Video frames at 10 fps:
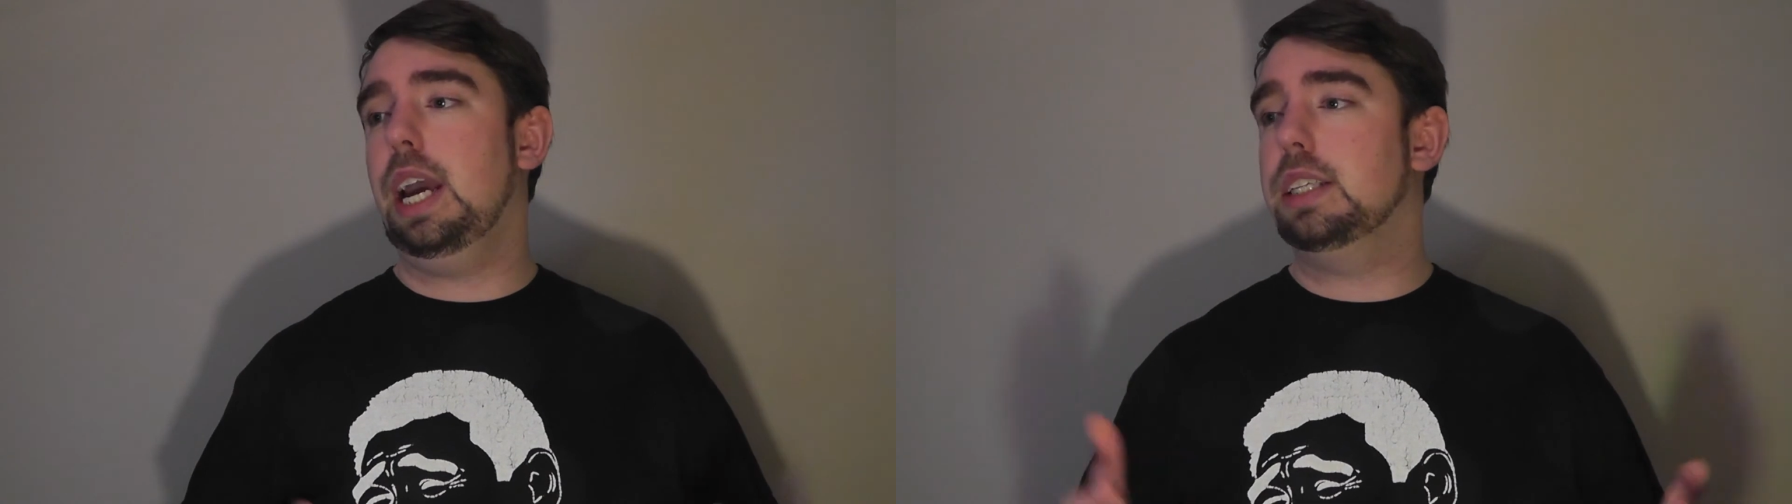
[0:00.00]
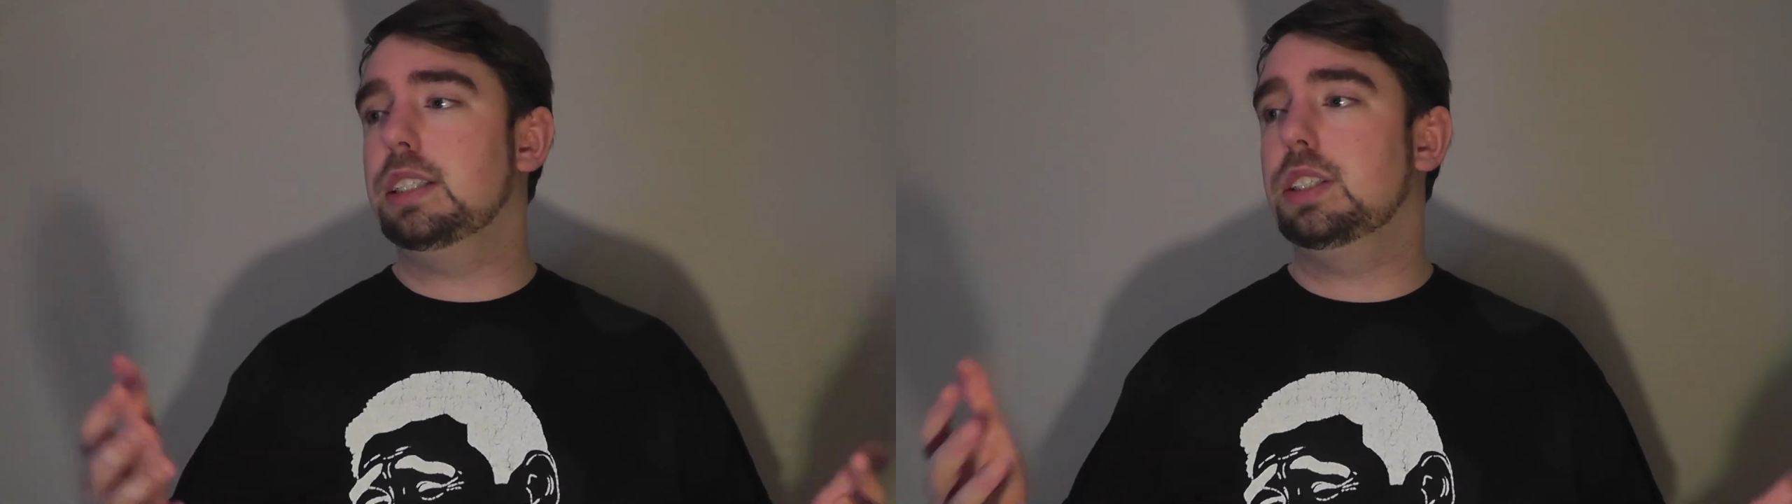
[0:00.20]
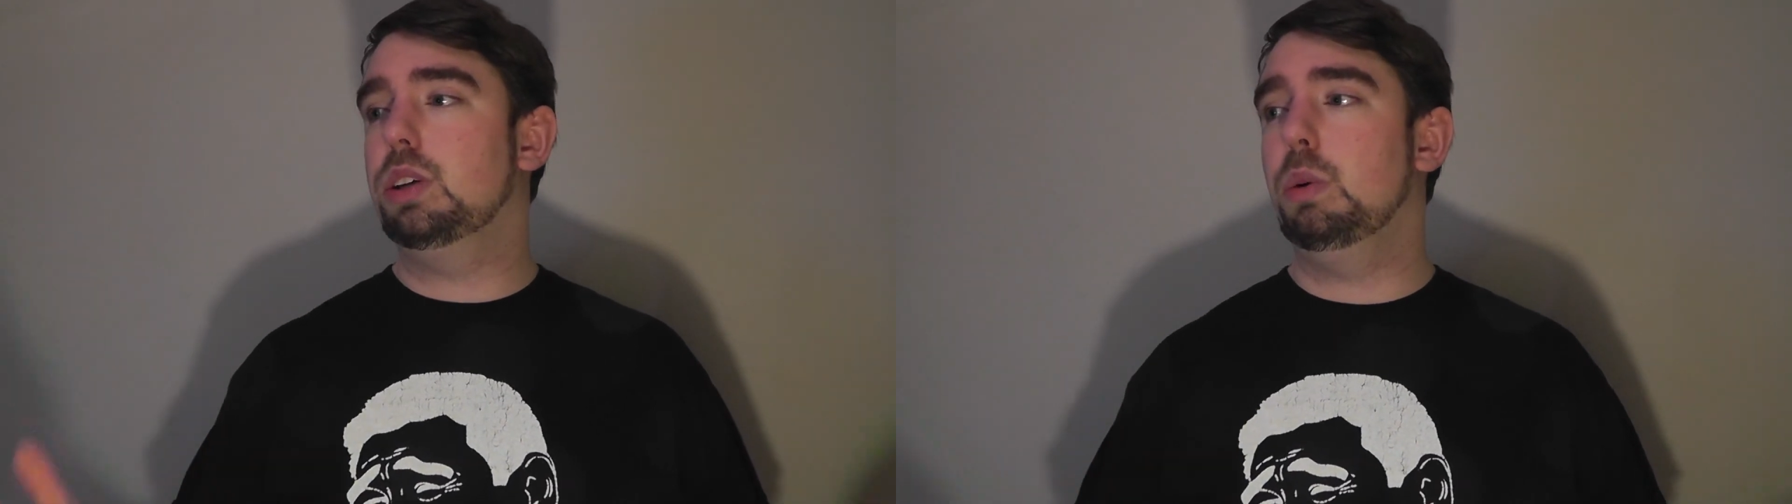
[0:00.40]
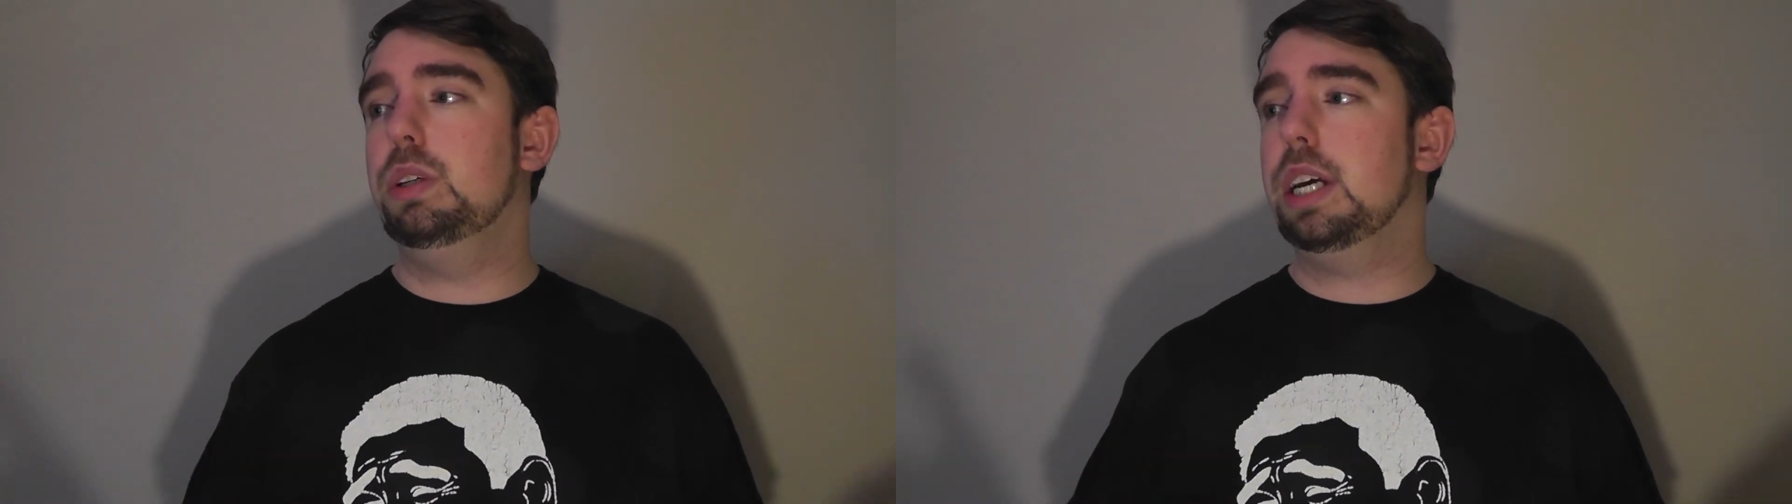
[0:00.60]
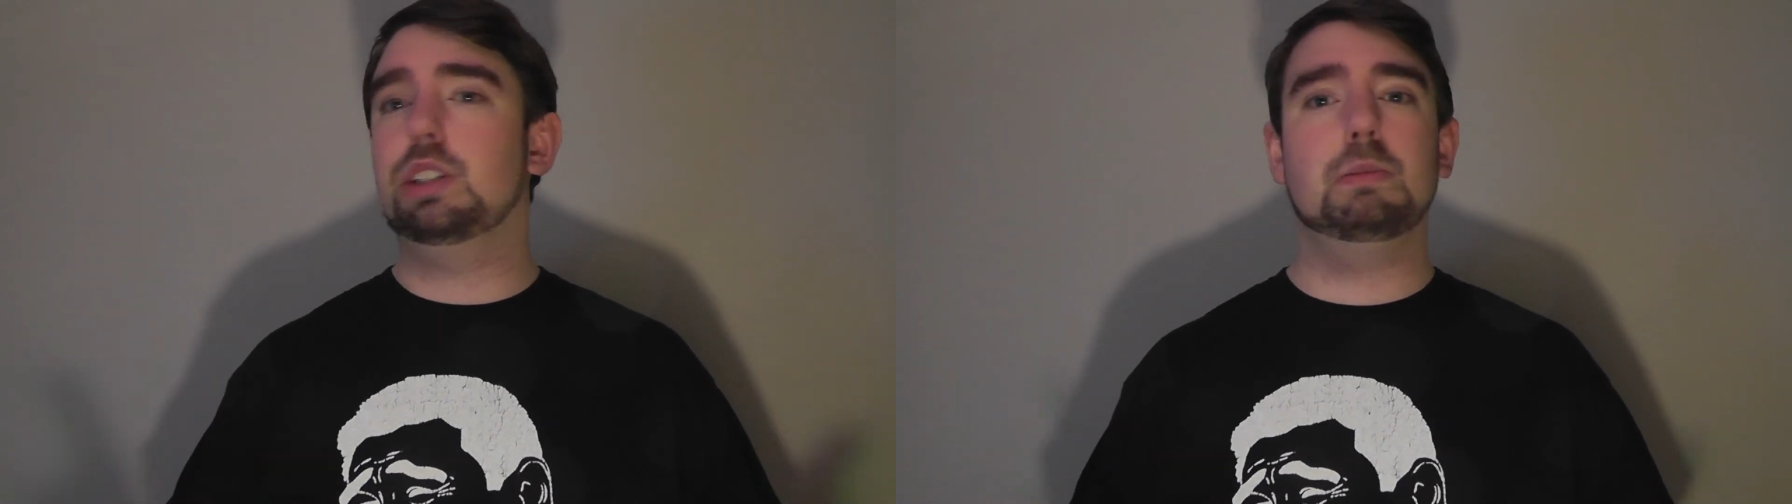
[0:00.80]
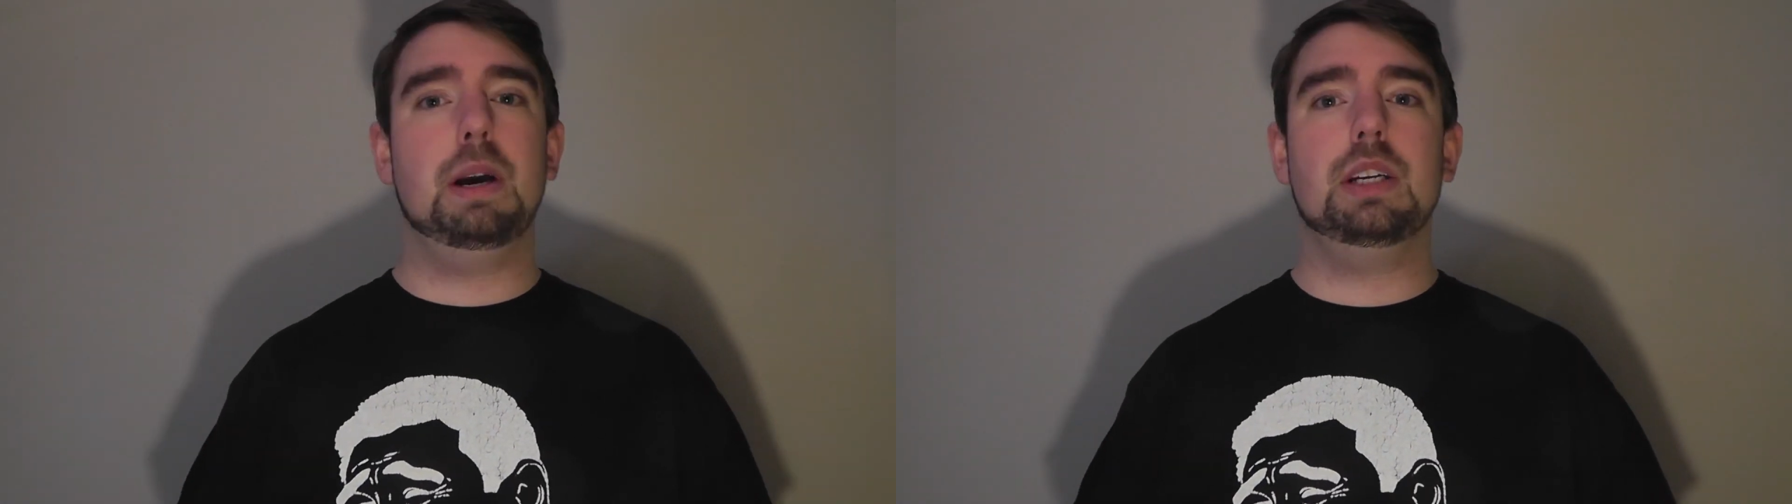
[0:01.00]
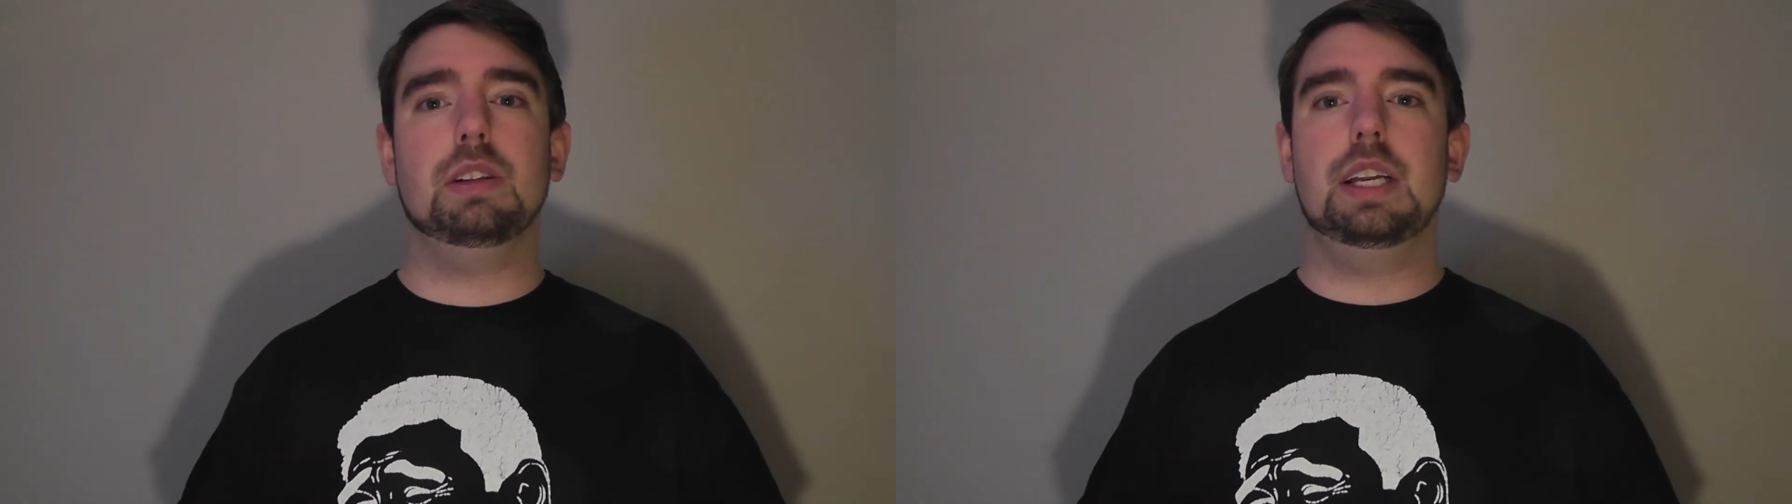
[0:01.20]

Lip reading: it's so detrimental